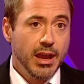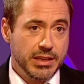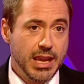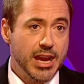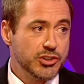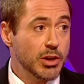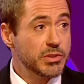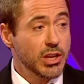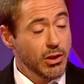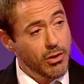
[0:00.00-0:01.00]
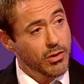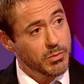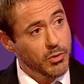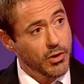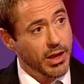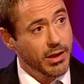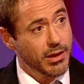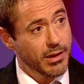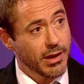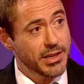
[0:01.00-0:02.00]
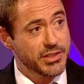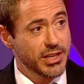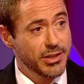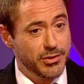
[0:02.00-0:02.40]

Yeah, John would say, oh, good morning. I see